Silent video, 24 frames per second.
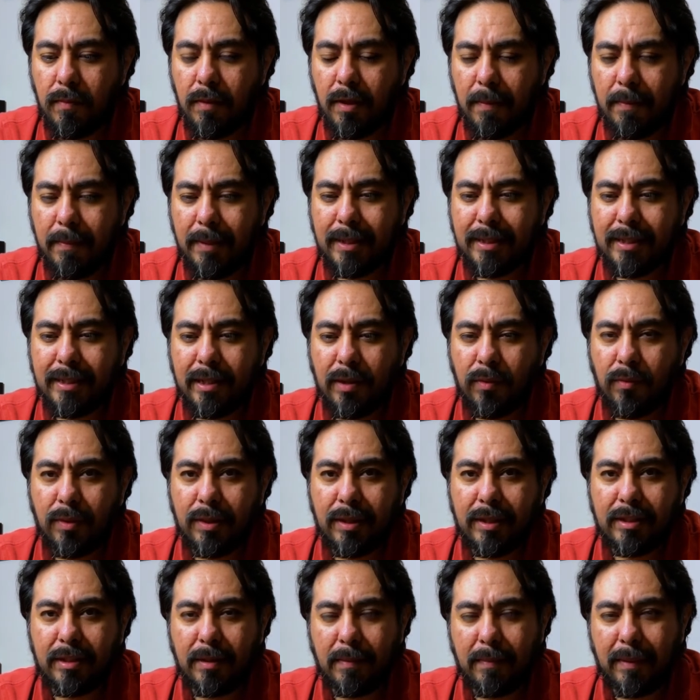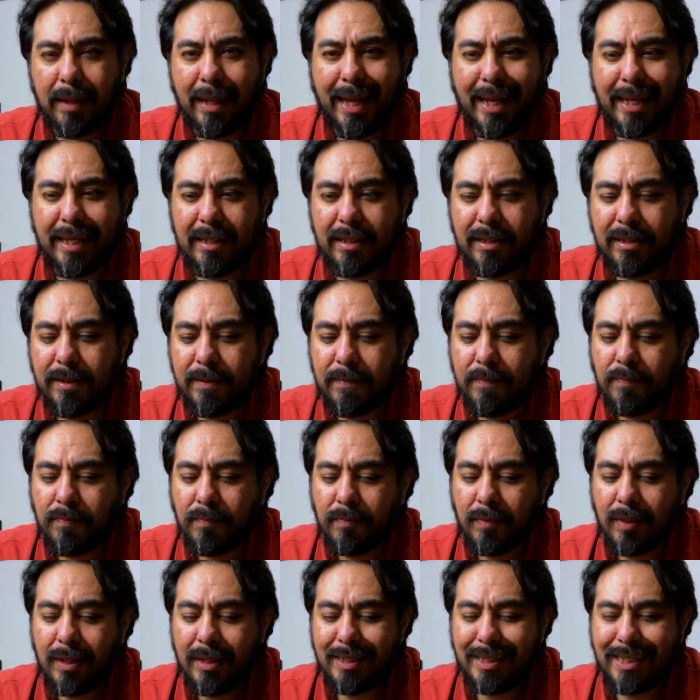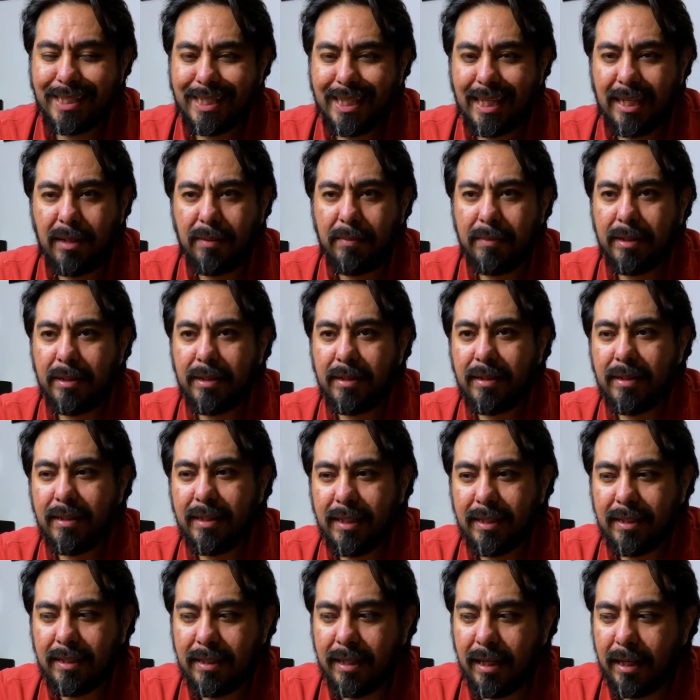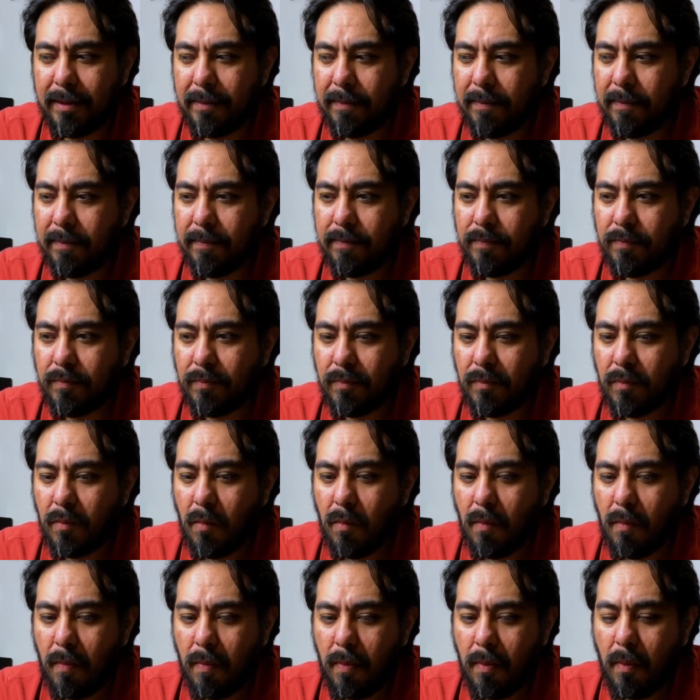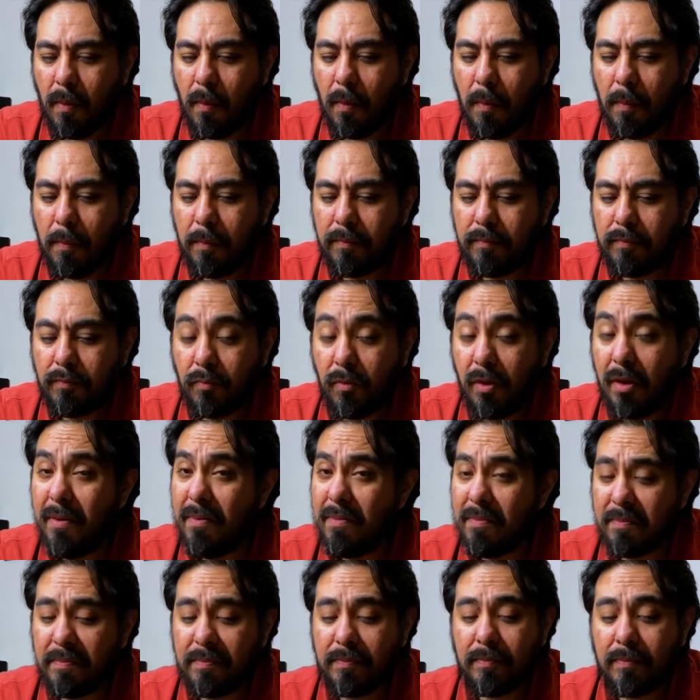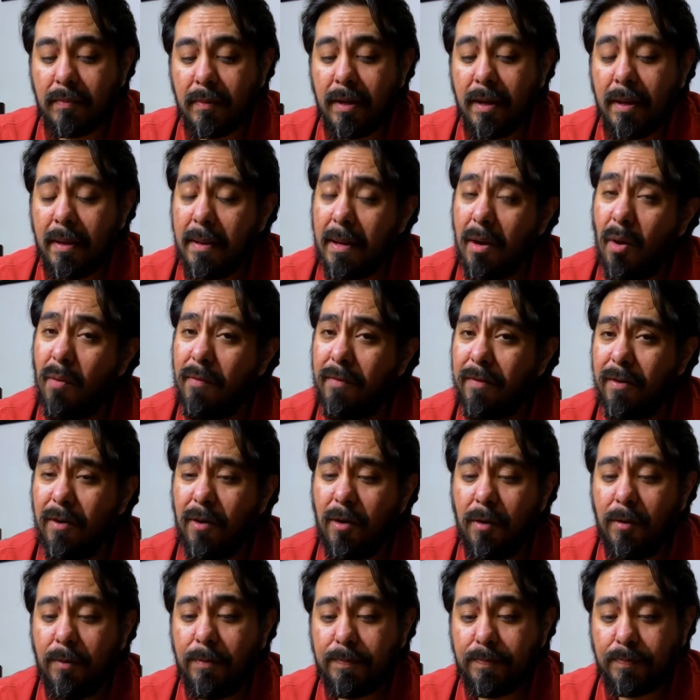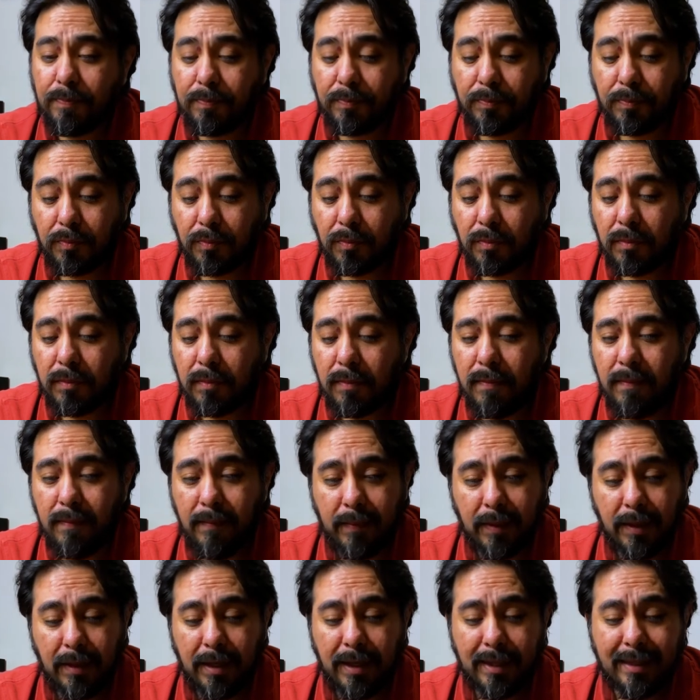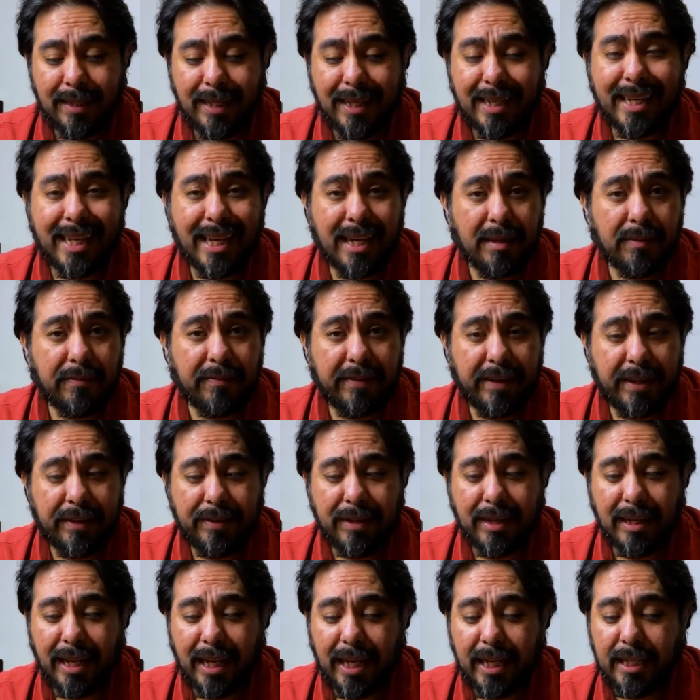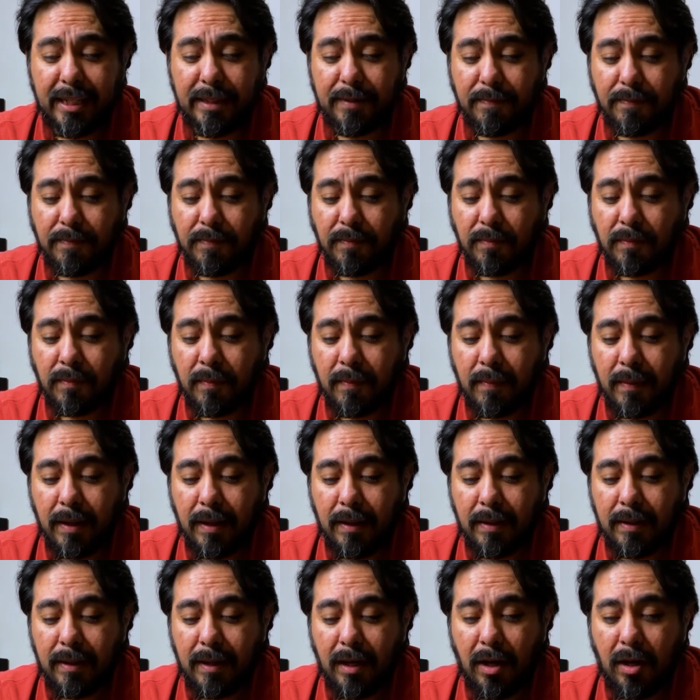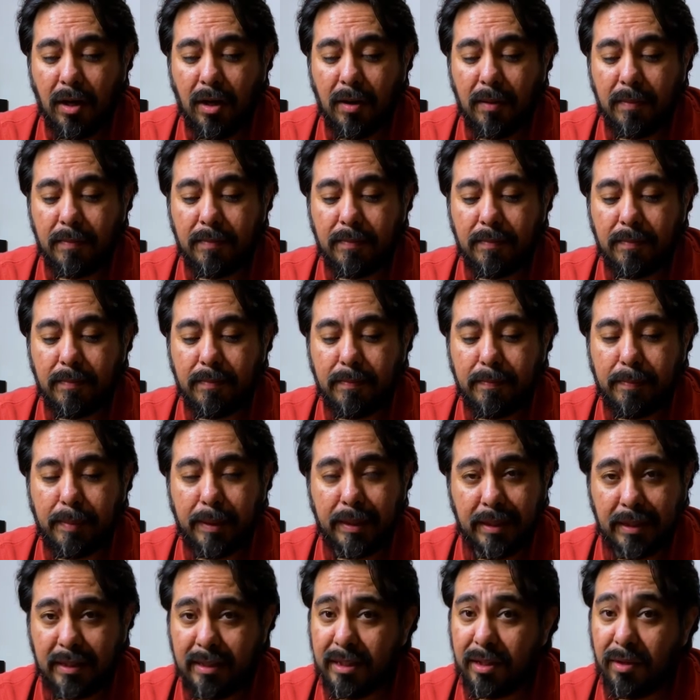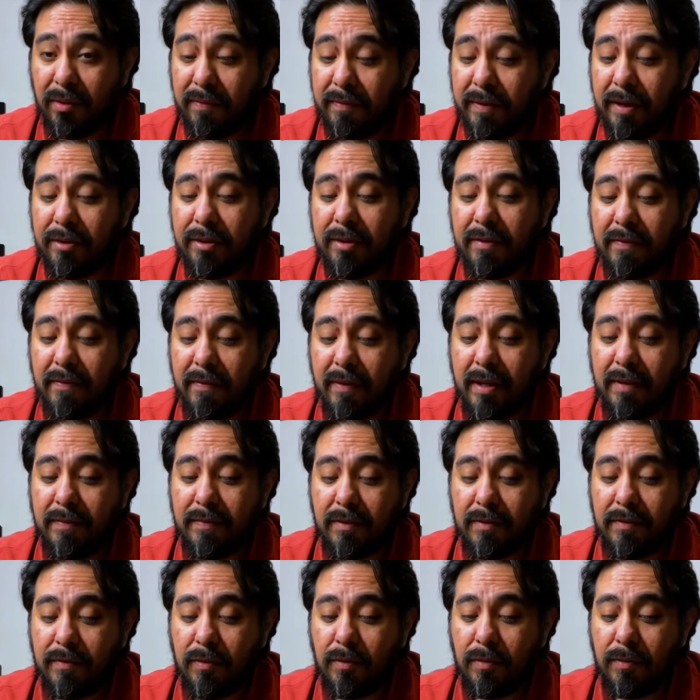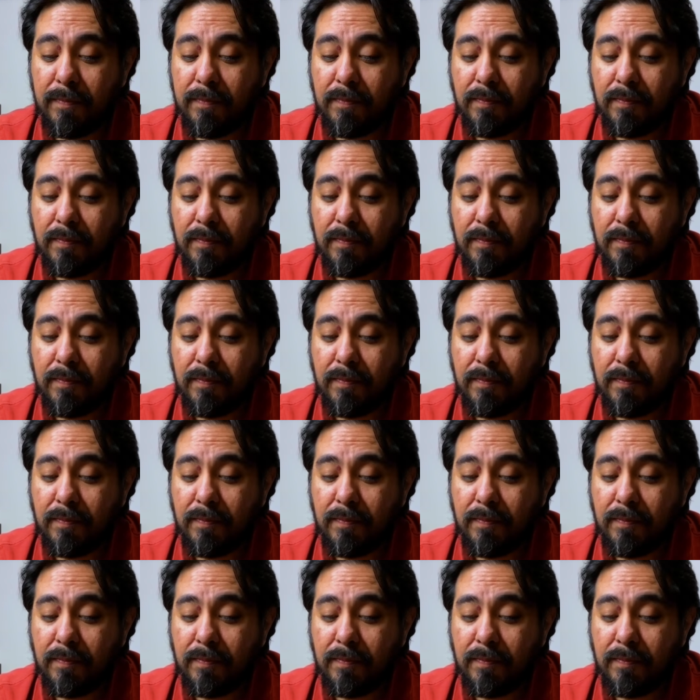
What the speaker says: mixed in with some light cinnamon this time. Yeah. Overall, it did get very light, but it's still very flavorful.